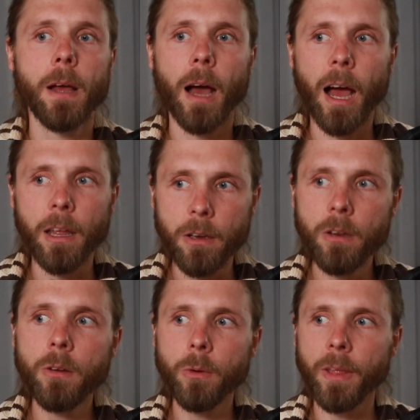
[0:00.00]
I
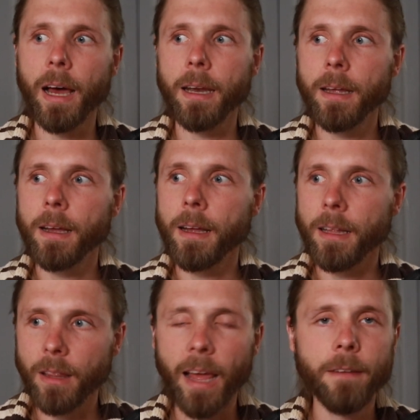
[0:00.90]
knew that
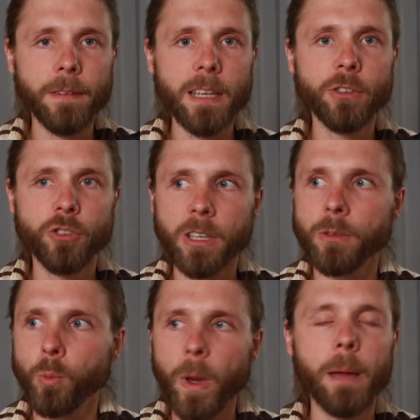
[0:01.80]
life is
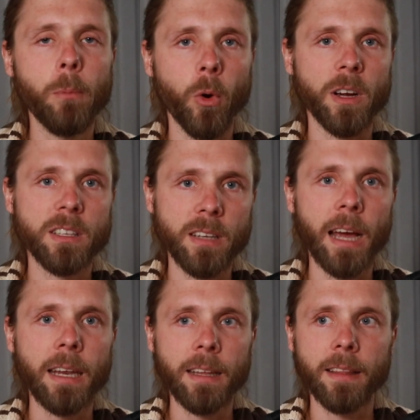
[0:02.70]
just way more
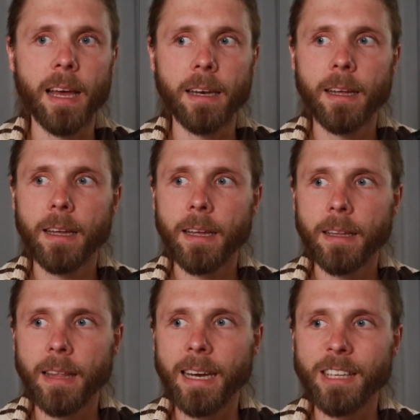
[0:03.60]
exciting than
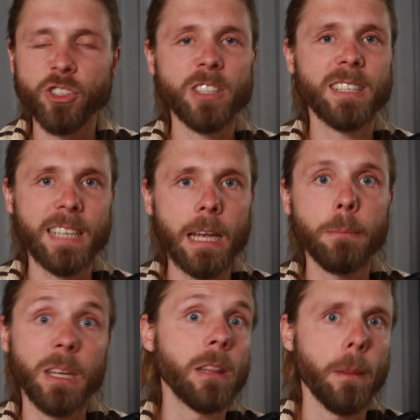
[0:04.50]
than it just
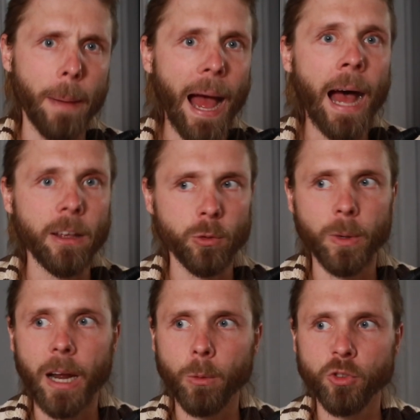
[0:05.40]
seemed in the past
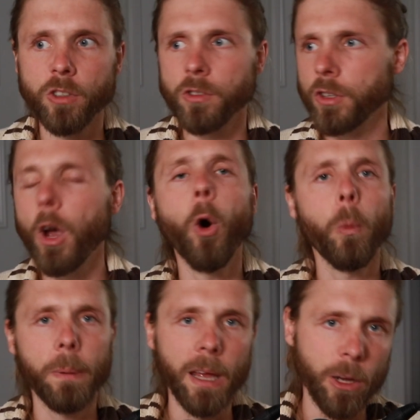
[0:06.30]
when I was just
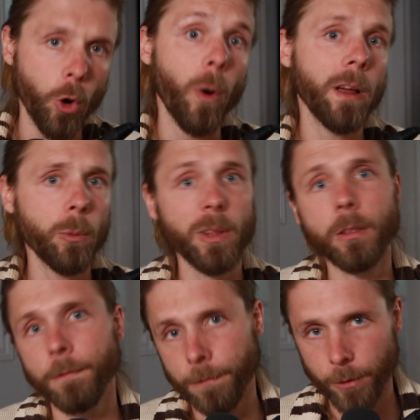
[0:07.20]
coping, going with the
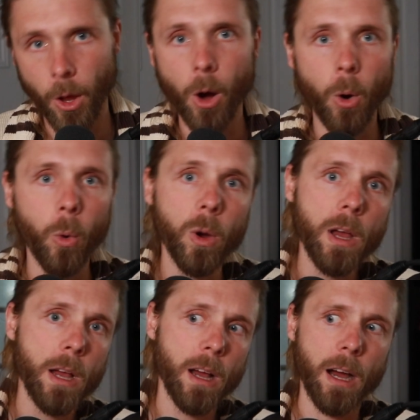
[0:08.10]
flow,
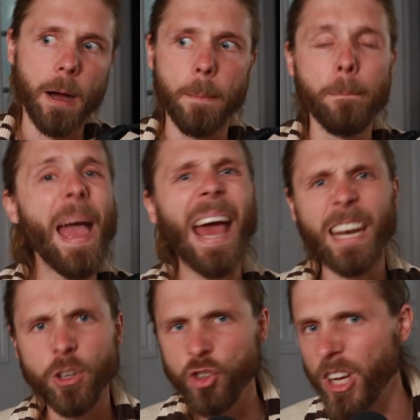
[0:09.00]
uh,
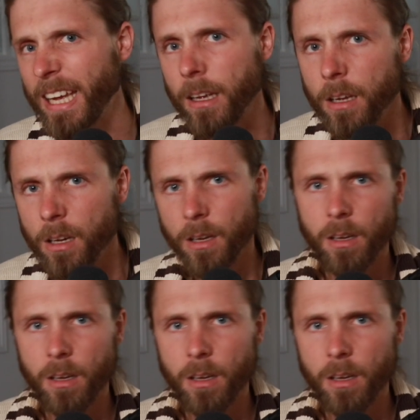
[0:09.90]
managing